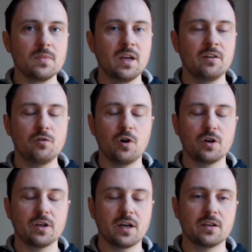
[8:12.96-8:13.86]
If you're
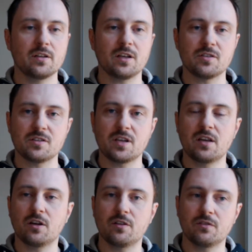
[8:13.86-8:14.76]
looking at it, as I
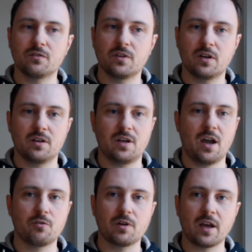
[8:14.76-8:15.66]
said, on the
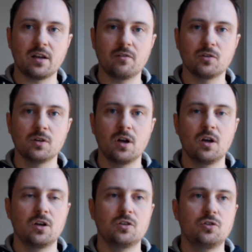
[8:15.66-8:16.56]
aggregate level,
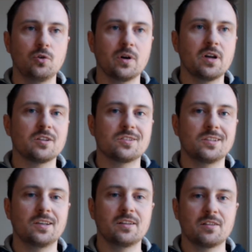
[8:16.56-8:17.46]
you're not
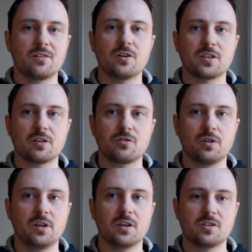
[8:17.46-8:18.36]
seeing that there is
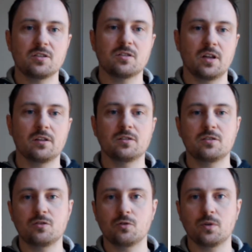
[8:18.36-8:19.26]
actually a
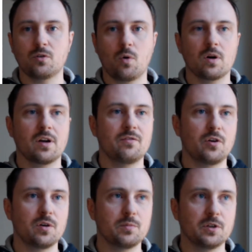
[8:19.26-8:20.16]
seasonality to it or a
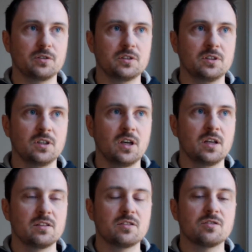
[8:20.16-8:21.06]
variability.
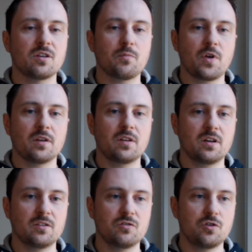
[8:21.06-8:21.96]
This is something
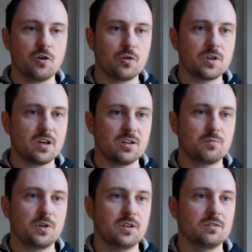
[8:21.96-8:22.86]
that Toyota has
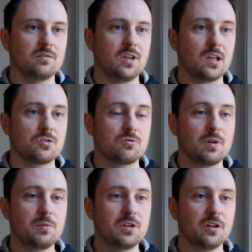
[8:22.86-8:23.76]
been
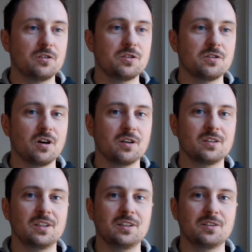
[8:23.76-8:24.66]
extremely diligent on,
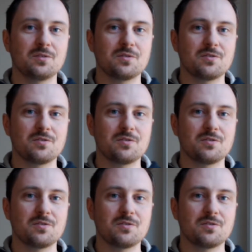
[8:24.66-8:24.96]
is